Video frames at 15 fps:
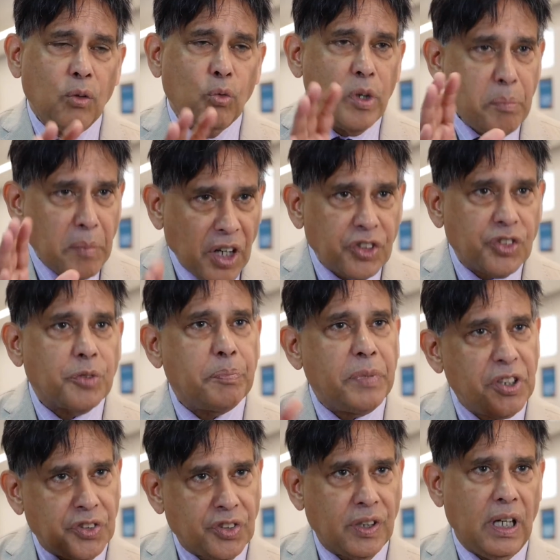we must
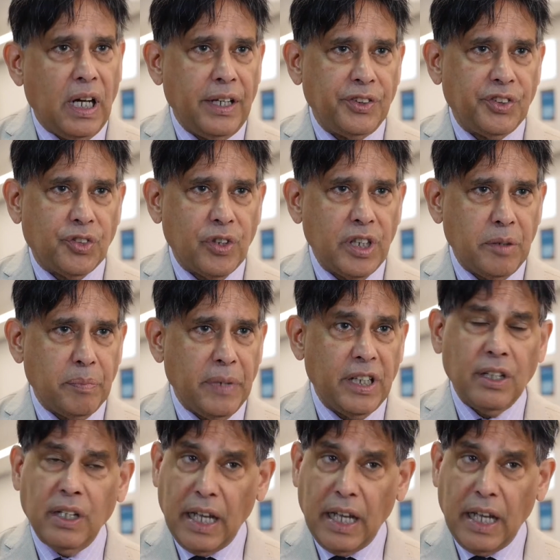personalize treatment.